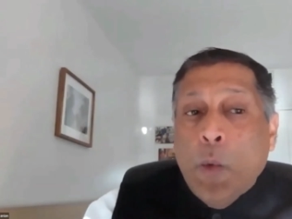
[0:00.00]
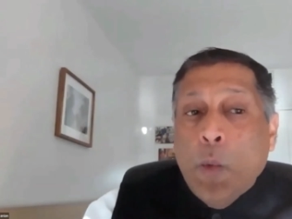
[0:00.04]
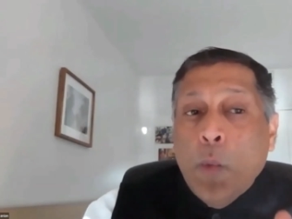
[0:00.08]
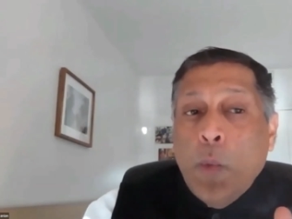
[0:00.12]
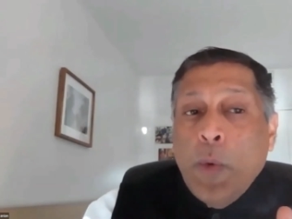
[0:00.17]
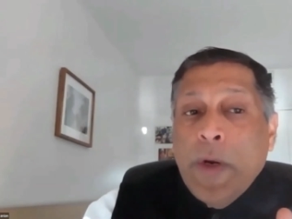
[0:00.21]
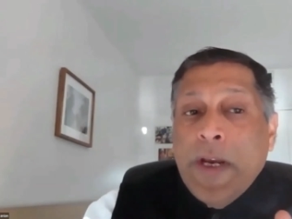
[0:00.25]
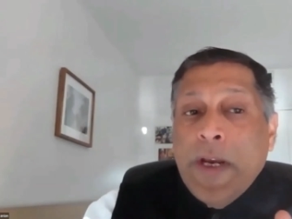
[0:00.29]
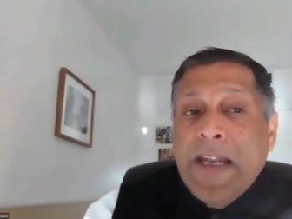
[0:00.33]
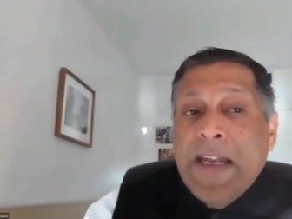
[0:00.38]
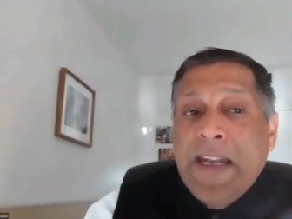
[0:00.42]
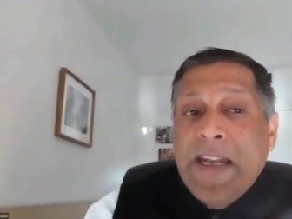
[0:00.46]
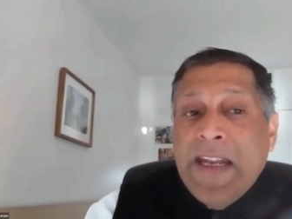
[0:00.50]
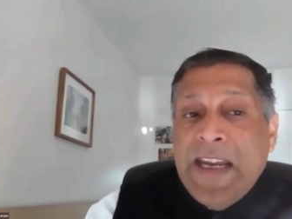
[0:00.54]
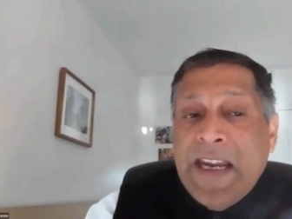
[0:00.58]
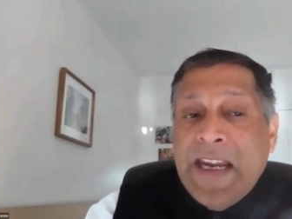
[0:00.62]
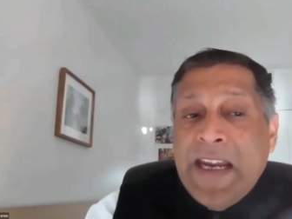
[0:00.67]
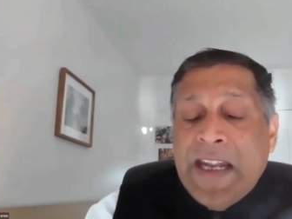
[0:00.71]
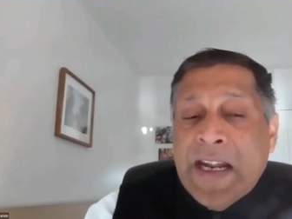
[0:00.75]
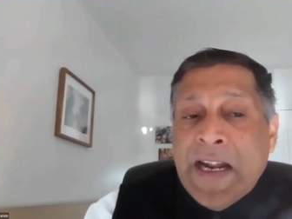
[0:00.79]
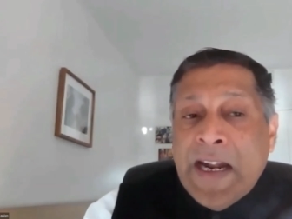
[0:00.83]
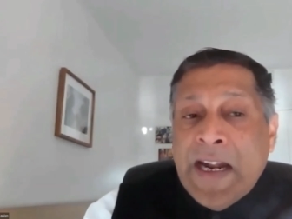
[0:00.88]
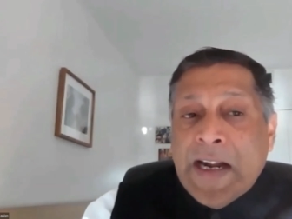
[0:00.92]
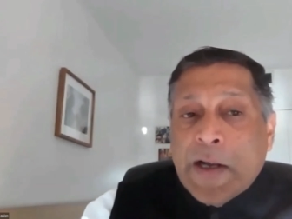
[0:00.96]
we
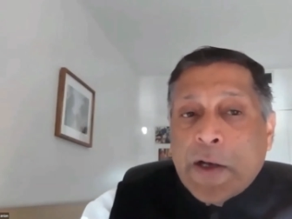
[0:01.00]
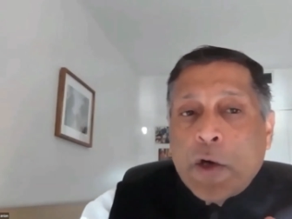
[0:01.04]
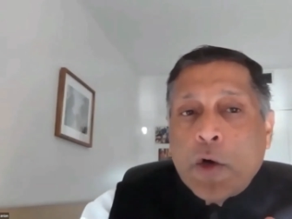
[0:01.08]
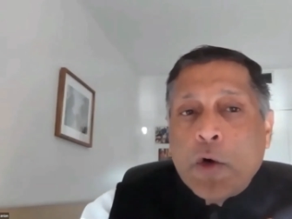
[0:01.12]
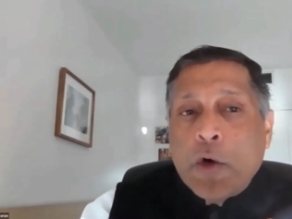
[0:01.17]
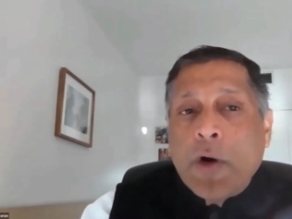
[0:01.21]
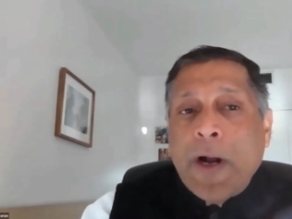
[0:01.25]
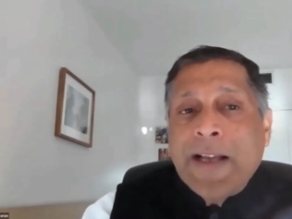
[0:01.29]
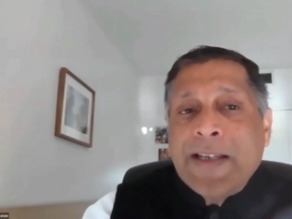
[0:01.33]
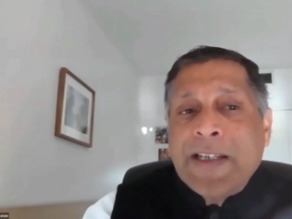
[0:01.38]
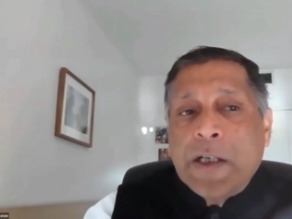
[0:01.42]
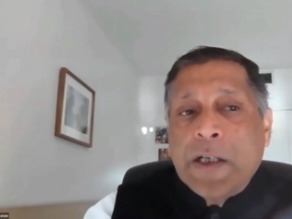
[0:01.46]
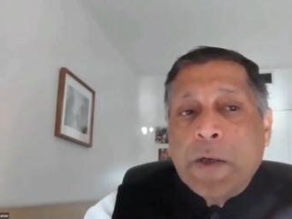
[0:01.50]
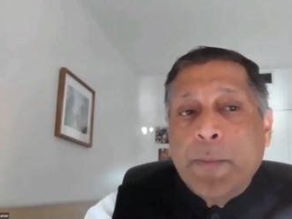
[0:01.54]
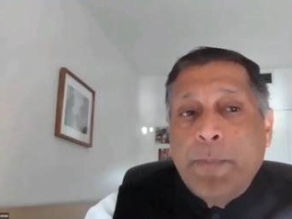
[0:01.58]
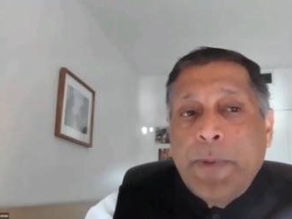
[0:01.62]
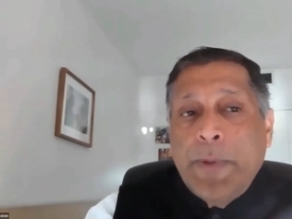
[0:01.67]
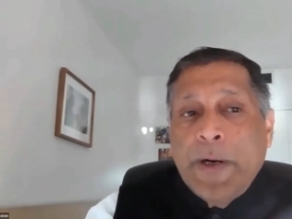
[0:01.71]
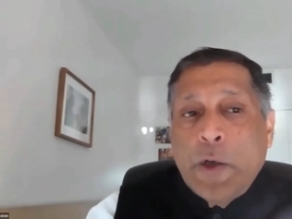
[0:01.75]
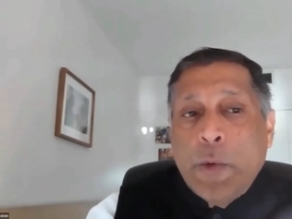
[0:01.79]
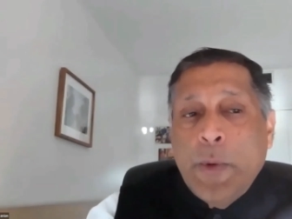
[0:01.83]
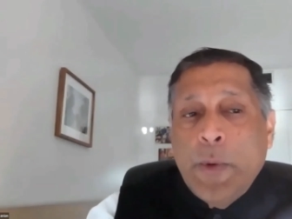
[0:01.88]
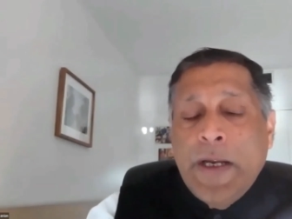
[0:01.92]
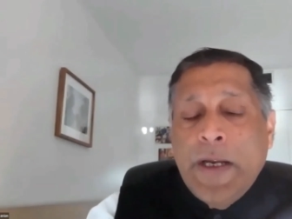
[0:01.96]
need trust
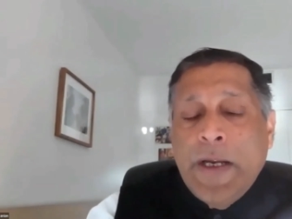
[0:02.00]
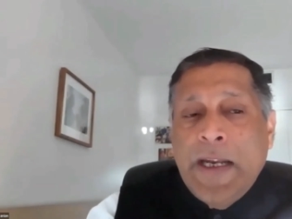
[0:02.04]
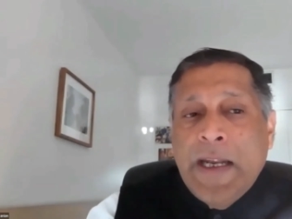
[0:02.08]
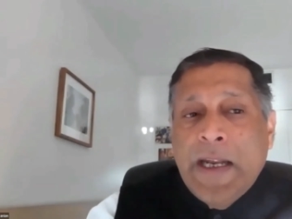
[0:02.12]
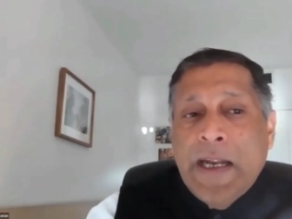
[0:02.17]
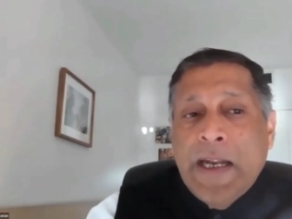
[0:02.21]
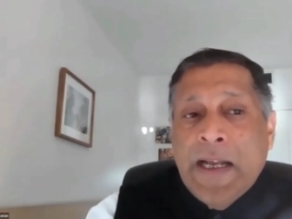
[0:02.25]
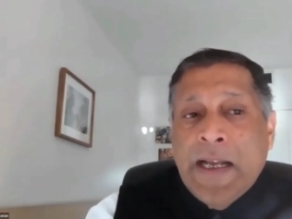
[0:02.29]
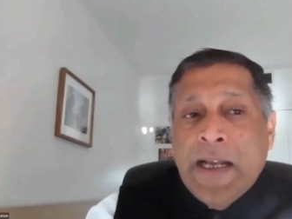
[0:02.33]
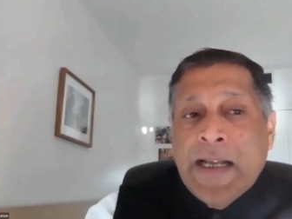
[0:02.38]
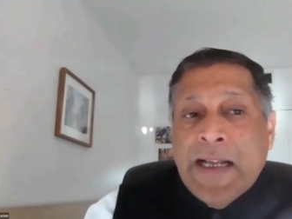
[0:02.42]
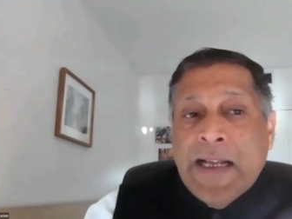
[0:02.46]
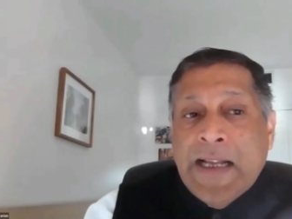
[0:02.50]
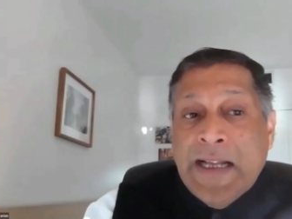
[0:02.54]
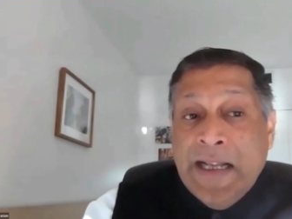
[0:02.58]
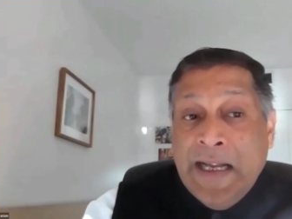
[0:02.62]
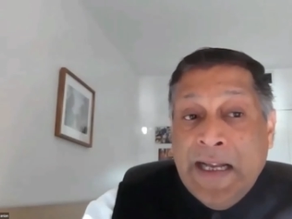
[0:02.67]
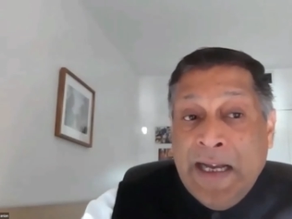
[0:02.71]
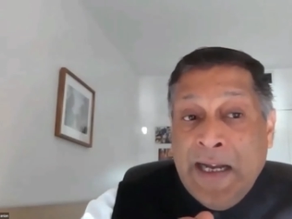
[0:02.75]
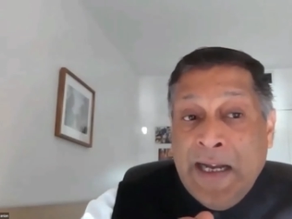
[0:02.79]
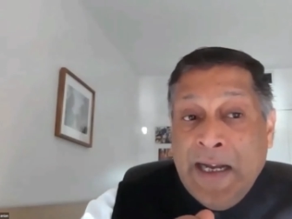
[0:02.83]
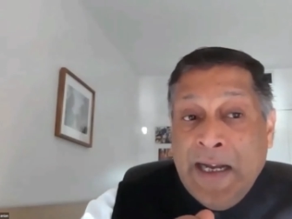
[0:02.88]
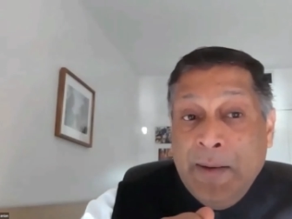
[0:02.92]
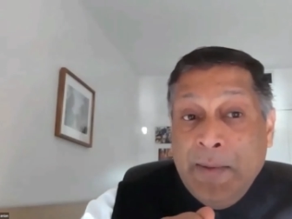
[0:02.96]
between
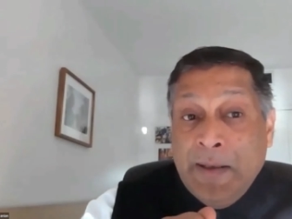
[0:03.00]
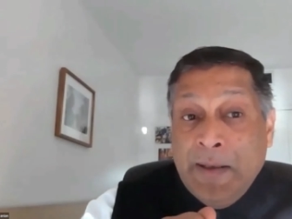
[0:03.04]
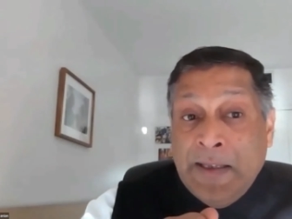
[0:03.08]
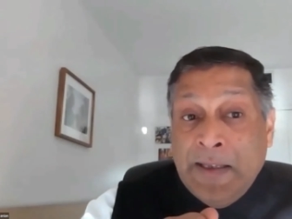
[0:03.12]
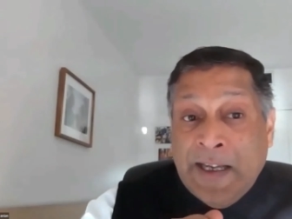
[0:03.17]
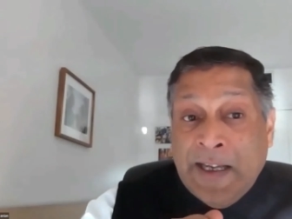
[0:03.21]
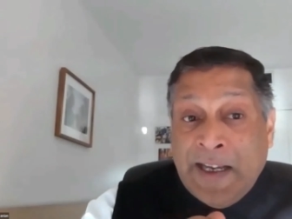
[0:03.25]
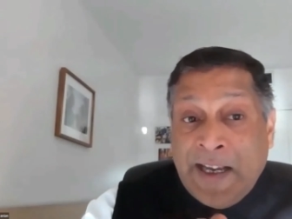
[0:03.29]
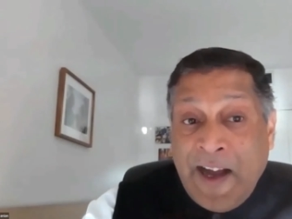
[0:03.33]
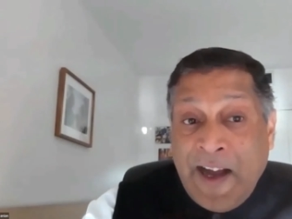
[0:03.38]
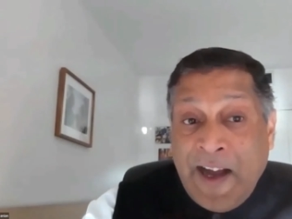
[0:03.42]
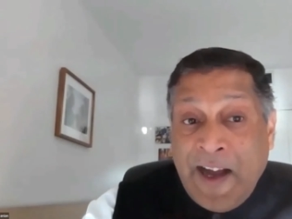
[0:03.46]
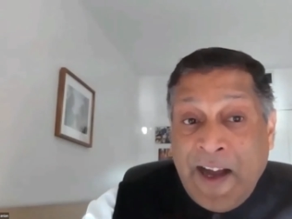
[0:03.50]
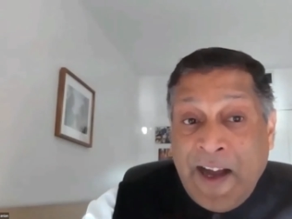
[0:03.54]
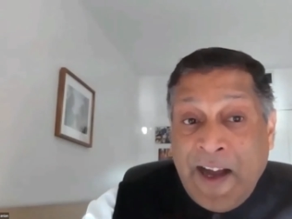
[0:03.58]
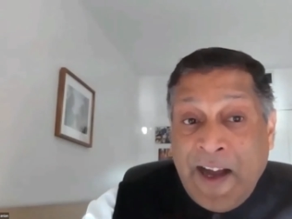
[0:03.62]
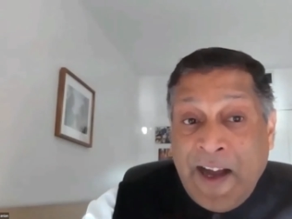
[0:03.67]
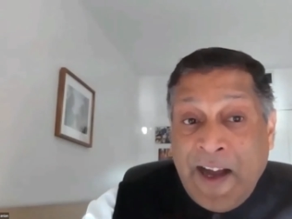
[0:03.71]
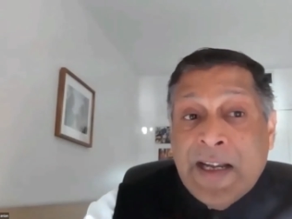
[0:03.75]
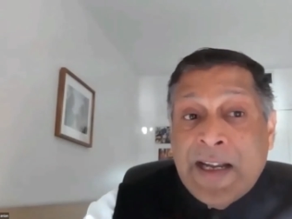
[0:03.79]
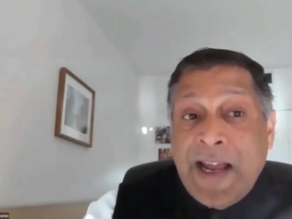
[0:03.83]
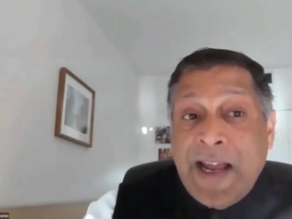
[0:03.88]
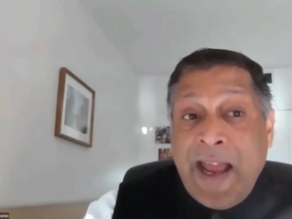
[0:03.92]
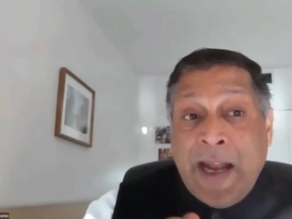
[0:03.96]
the
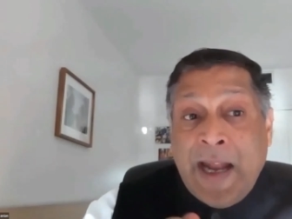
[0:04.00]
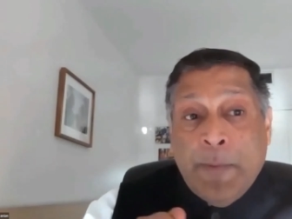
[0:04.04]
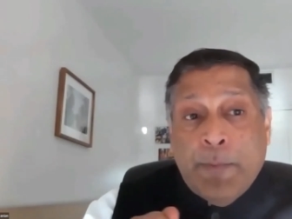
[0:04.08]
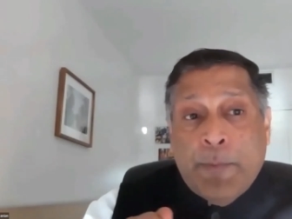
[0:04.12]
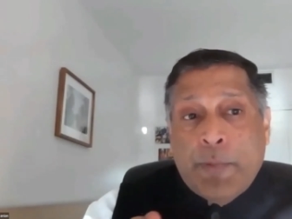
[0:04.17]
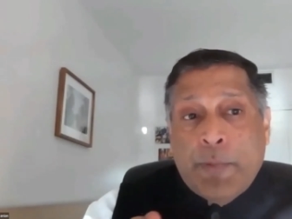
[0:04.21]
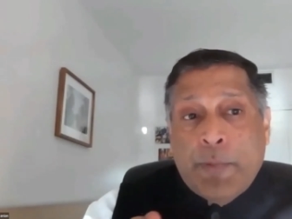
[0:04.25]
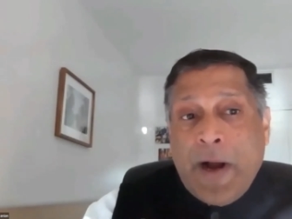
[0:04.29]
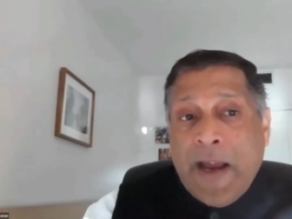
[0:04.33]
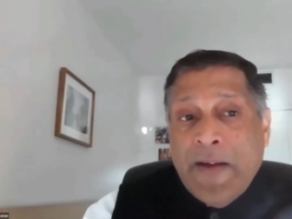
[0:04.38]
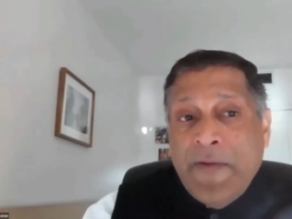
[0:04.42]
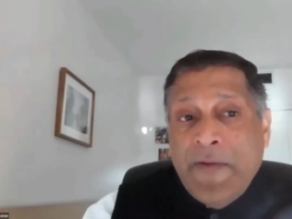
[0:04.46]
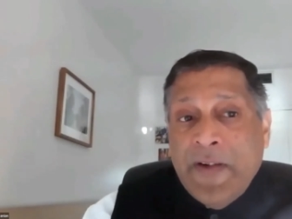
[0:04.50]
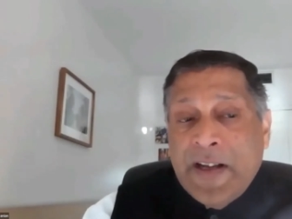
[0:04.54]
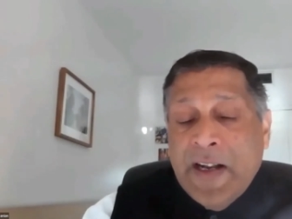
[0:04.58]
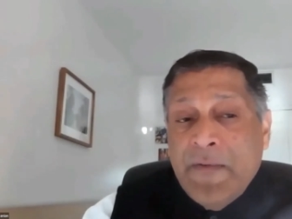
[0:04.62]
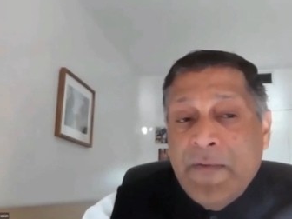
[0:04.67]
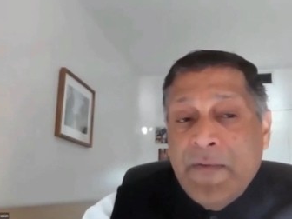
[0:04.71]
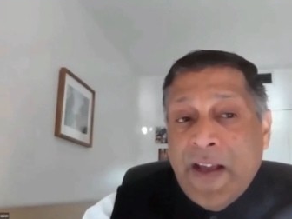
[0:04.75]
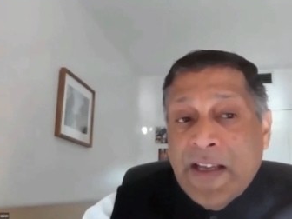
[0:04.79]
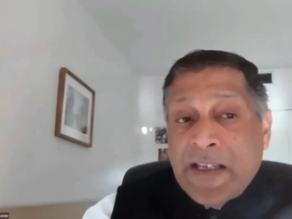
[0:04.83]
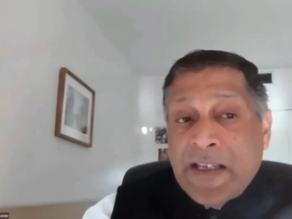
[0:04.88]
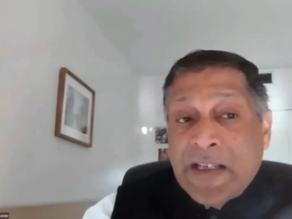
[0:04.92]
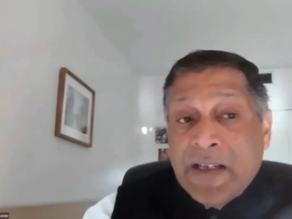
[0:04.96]
government and private
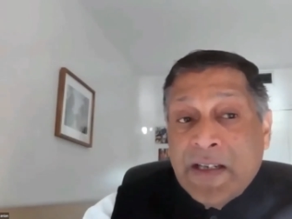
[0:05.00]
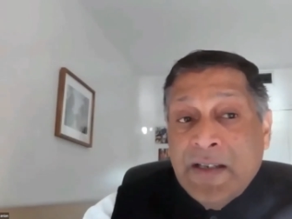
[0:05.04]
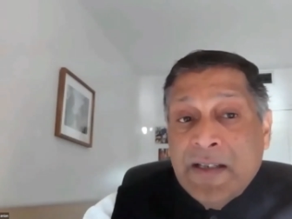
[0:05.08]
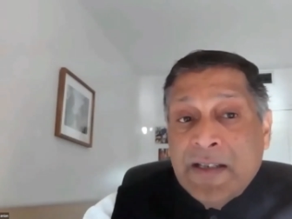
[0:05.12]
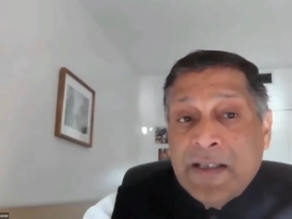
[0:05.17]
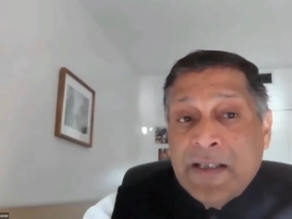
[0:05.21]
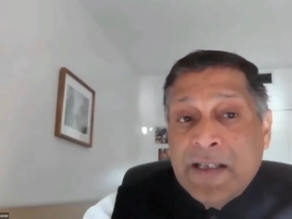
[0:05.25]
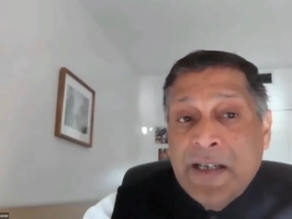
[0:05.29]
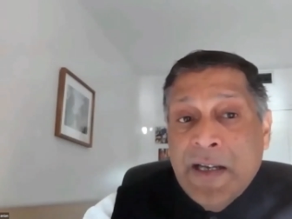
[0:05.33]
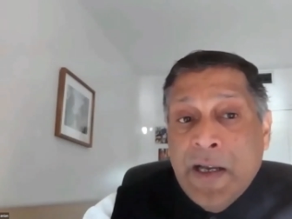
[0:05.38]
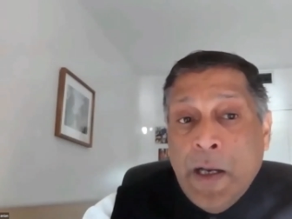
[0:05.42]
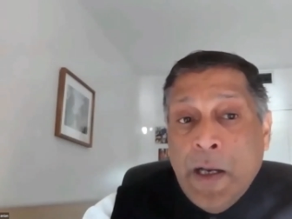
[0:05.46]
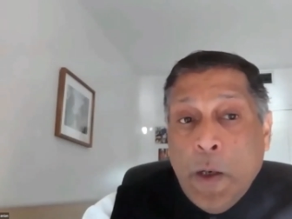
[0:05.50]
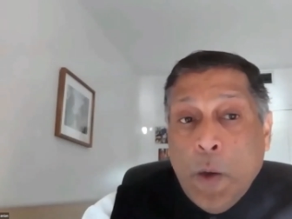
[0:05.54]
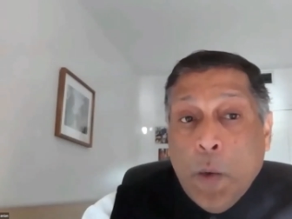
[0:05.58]
investors.